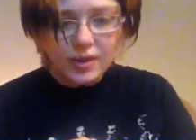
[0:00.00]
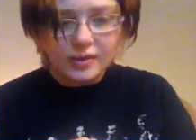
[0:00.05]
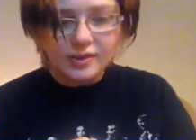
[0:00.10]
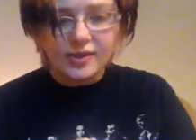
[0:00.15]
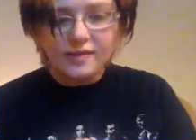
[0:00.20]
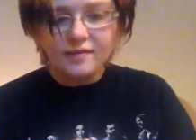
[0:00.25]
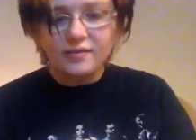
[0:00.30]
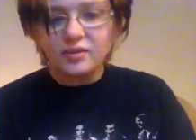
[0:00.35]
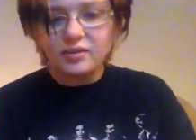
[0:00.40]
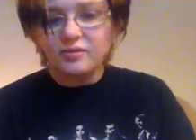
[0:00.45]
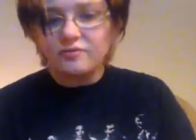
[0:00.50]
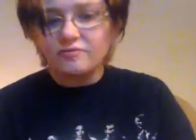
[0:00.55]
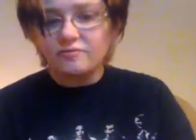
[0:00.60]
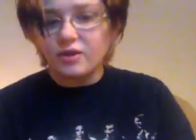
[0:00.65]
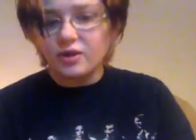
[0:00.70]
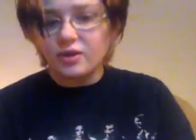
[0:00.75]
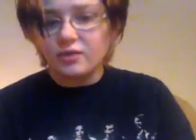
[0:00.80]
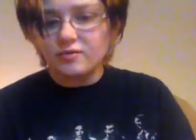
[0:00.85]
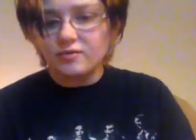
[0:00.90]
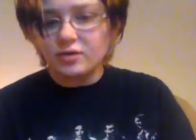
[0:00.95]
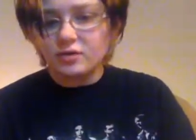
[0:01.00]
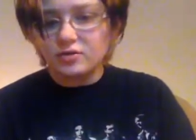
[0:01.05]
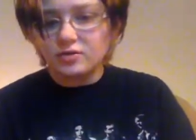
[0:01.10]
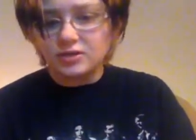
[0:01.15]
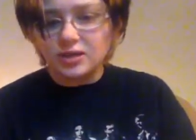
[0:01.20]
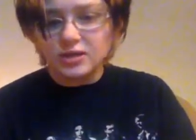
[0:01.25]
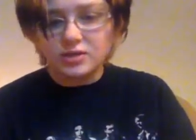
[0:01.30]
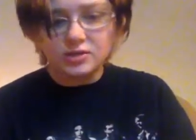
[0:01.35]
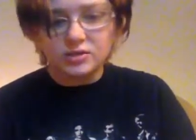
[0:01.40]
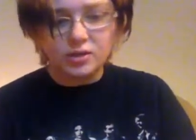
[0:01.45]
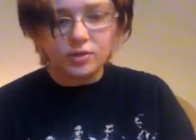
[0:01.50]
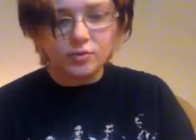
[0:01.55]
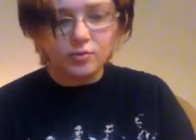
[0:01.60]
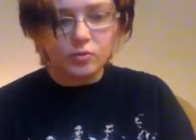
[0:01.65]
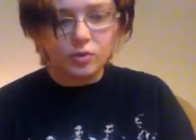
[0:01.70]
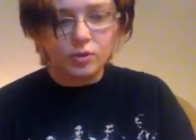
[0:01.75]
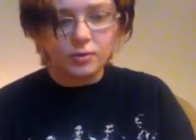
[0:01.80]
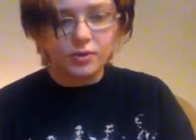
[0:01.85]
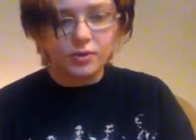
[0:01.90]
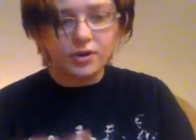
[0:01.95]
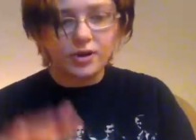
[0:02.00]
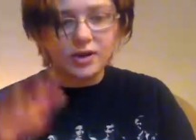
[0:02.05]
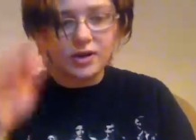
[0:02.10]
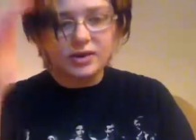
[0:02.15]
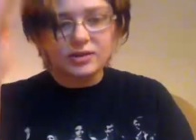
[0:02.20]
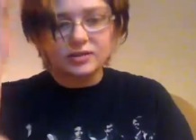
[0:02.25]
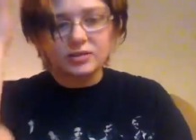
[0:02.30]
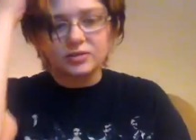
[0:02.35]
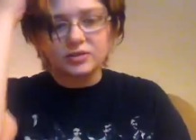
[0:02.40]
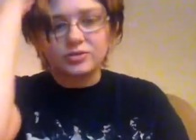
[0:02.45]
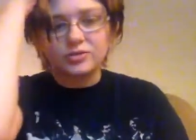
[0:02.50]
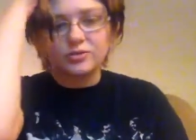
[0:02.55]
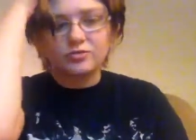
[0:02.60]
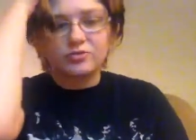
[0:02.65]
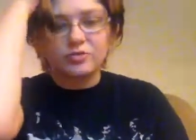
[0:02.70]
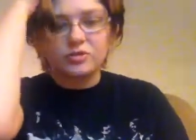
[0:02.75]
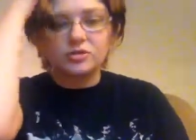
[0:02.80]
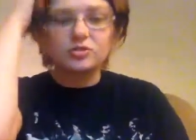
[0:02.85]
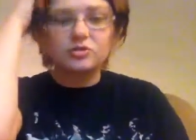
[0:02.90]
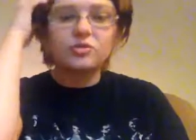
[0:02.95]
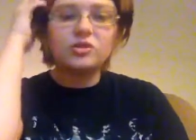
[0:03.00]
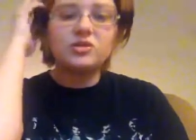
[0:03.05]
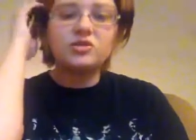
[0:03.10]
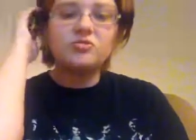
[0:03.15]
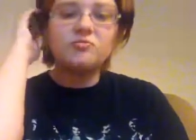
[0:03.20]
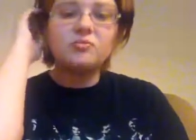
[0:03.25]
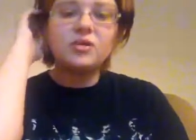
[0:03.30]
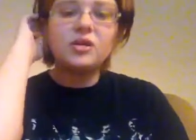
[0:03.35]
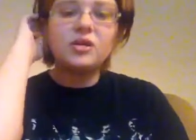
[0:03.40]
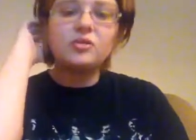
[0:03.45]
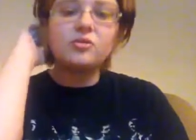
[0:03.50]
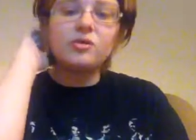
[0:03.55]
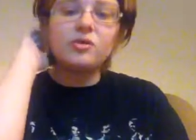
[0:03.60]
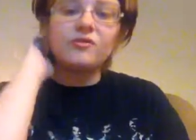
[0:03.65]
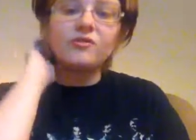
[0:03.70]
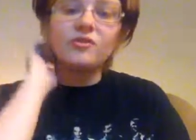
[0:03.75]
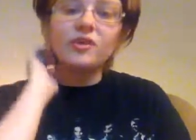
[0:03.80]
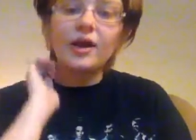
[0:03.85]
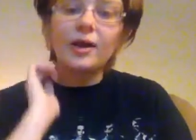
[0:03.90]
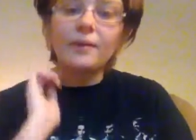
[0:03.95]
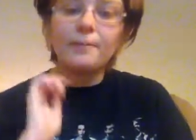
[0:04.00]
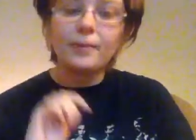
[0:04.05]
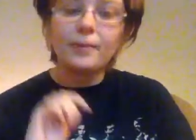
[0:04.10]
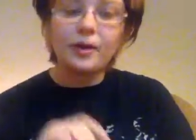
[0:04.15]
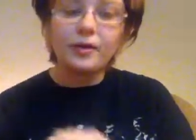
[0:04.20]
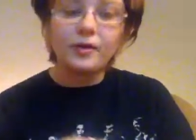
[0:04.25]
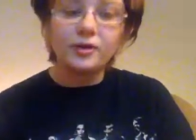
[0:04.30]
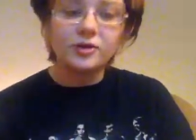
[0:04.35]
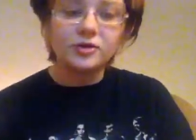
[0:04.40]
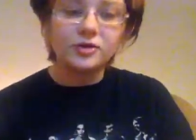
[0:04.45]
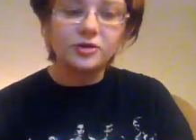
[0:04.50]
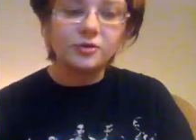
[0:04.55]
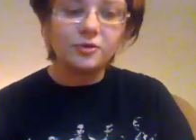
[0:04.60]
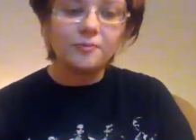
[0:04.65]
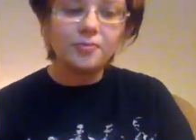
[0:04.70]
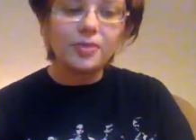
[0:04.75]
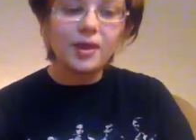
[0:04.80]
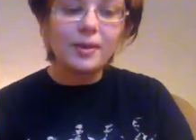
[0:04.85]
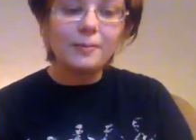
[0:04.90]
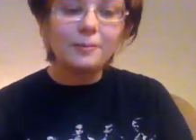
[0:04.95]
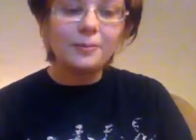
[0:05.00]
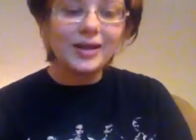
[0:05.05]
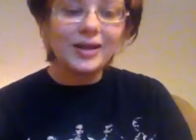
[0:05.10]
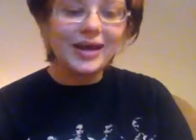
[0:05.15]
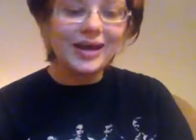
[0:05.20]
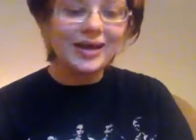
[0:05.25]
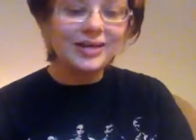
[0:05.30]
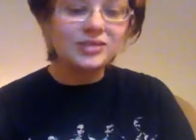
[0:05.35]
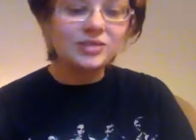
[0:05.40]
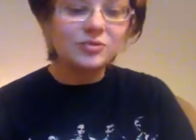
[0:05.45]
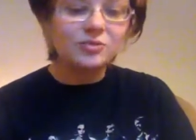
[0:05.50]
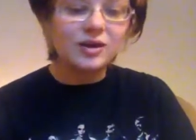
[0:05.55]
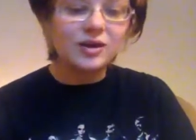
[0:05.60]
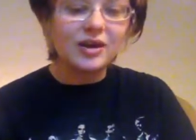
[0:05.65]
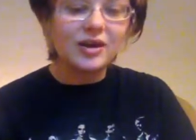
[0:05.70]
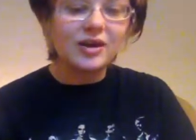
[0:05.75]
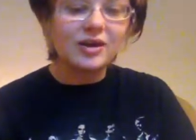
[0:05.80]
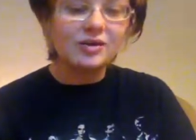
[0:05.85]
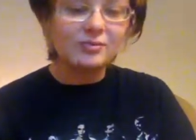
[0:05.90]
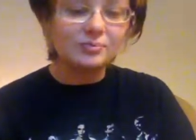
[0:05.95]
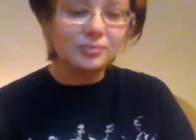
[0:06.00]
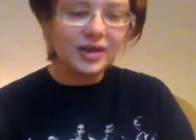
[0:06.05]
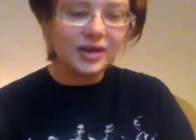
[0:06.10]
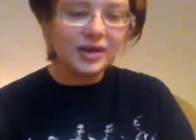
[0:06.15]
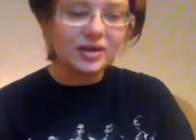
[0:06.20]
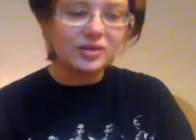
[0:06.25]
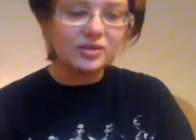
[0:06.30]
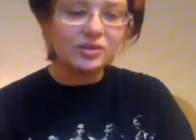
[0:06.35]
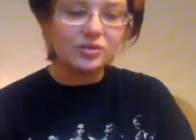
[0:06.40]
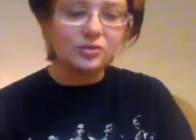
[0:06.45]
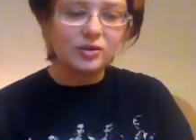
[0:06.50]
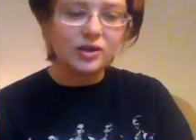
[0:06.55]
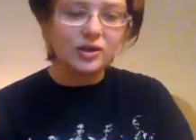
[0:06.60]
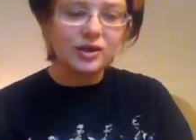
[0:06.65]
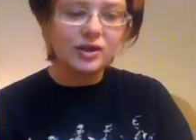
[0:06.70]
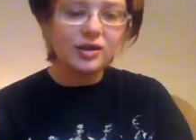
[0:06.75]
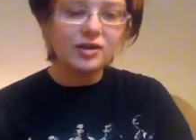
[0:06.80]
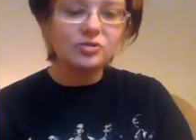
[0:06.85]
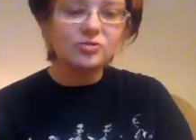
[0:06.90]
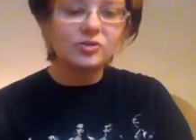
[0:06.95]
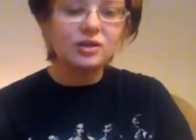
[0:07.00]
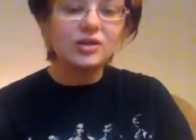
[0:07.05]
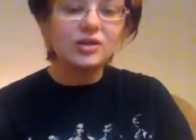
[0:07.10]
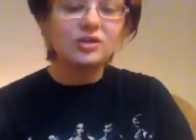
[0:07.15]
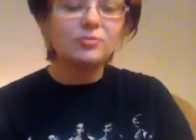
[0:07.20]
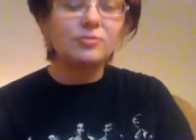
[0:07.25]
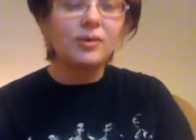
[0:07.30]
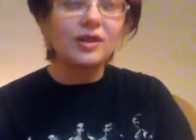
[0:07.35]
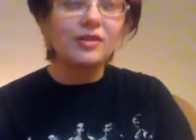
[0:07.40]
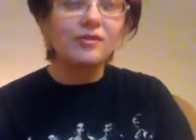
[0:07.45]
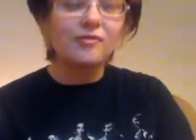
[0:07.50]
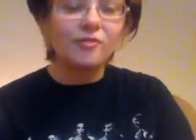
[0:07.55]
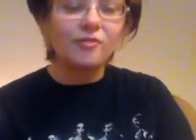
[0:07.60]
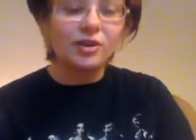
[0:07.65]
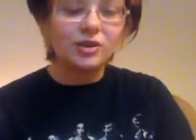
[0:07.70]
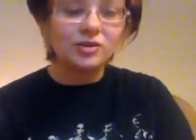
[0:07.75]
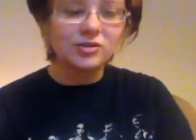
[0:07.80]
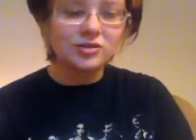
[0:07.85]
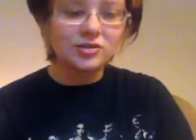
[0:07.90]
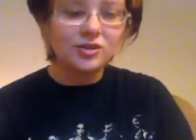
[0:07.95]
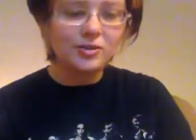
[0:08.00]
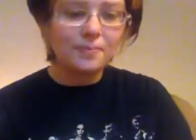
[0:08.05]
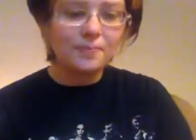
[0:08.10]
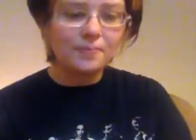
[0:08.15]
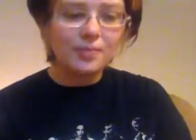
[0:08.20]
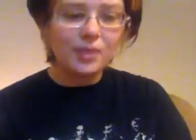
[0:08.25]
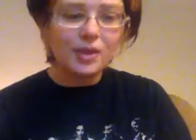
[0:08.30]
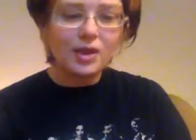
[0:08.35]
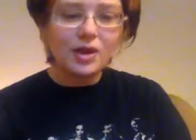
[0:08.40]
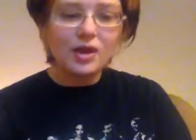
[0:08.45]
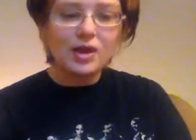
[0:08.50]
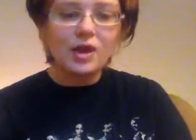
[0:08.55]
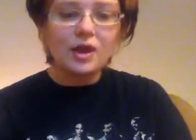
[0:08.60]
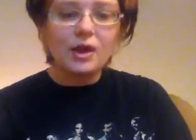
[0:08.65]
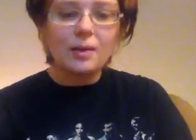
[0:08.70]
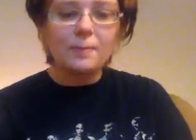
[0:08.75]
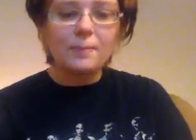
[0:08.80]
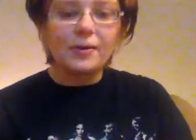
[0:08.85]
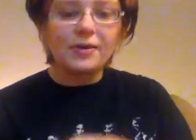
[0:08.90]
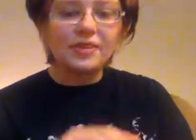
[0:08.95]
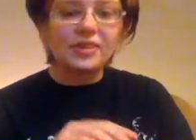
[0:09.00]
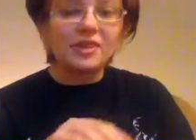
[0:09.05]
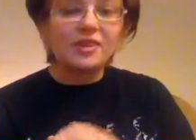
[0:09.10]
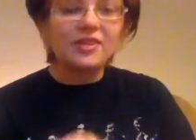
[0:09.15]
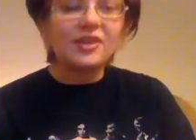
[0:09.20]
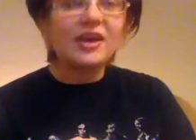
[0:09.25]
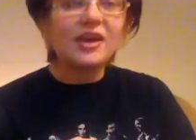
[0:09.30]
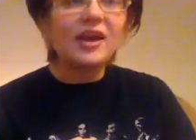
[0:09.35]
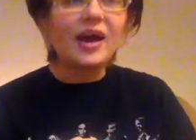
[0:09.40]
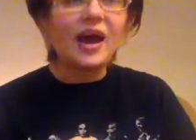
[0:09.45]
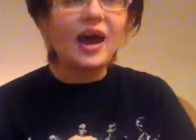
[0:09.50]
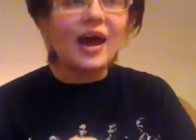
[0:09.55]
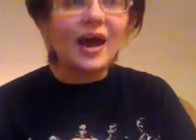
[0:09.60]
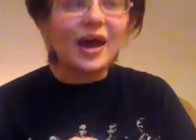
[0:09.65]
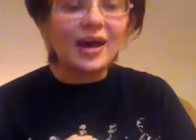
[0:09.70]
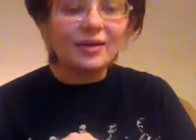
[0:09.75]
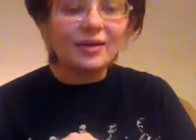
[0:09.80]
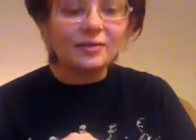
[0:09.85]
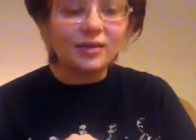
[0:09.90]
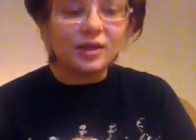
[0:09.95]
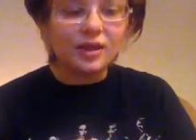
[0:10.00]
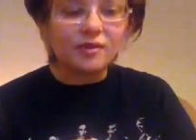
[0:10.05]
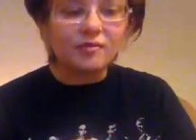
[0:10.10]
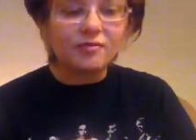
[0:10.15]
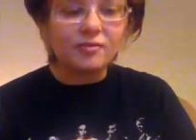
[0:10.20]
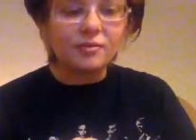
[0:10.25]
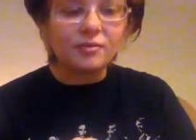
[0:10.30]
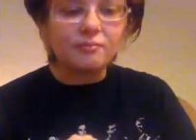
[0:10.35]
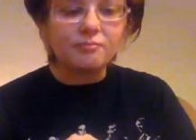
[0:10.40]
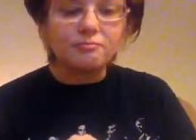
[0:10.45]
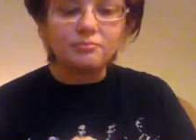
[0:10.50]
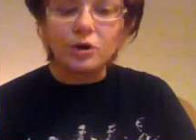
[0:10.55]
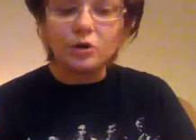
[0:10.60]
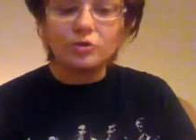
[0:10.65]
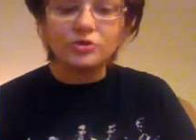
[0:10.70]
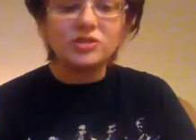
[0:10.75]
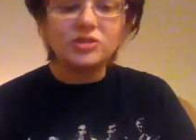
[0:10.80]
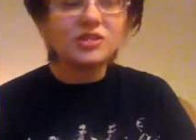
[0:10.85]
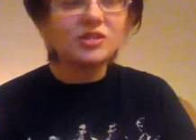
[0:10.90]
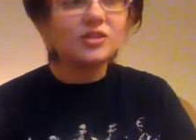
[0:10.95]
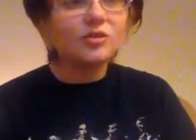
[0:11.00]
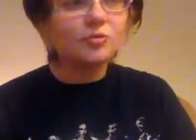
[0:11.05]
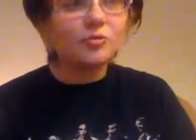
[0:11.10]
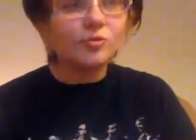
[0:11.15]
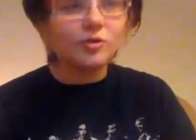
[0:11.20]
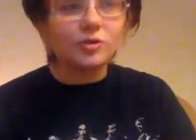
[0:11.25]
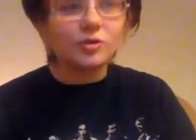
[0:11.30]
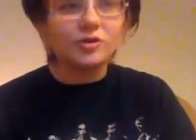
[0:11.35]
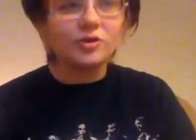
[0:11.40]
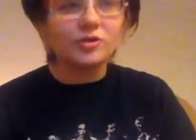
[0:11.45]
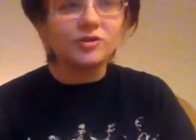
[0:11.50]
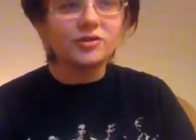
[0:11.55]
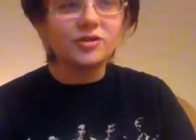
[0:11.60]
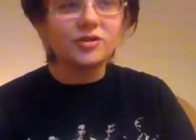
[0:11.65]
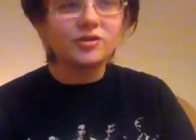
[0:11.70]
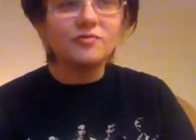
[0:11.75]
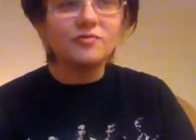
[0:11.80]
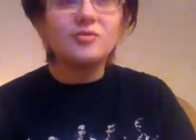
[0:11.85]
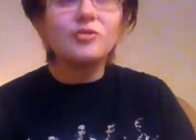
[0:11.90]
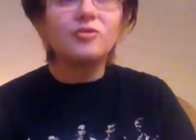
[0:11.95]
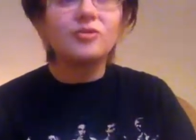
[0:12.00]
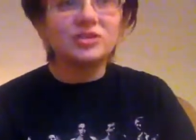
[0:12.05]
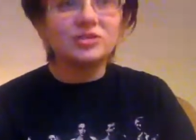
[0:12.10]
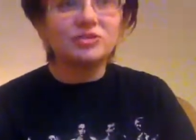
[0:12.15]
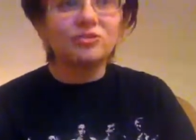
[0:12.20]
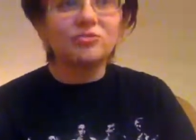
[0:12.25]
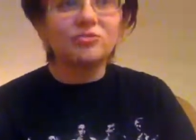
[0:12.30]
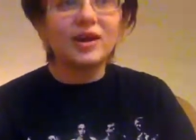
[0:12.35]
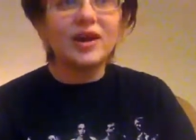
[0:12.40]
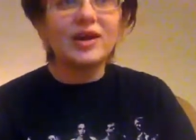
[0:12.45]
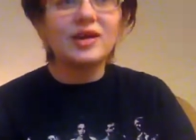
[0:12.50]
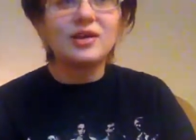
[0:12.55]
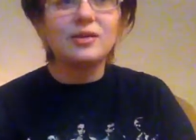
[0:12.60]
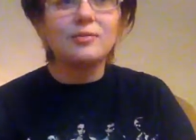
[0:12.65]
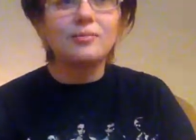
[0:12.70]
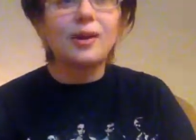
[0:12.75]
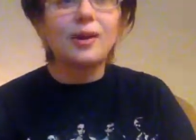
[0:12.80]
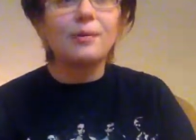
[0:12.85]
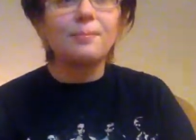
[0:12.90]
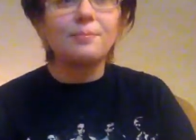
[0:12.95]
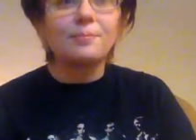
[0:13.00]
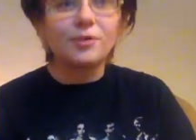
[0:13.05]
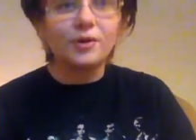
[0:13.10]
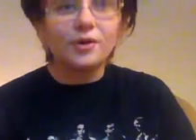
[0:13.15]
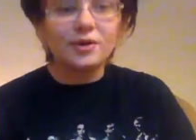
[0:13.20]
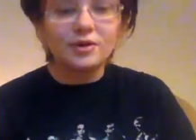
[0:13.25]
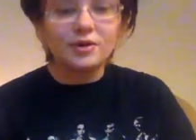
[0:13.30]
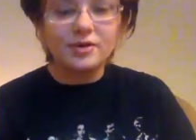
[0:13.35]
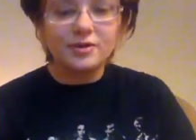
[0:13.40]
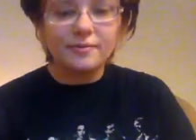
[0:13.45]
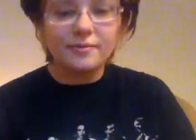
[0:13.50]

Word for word: leaving the fug of their sets on warmer days to search for the scrunch of beetle or a forgotten berry or two, blackened to a, blackened to a honey sweetness by the frost. But the thing I loved most in the world was to write in my book.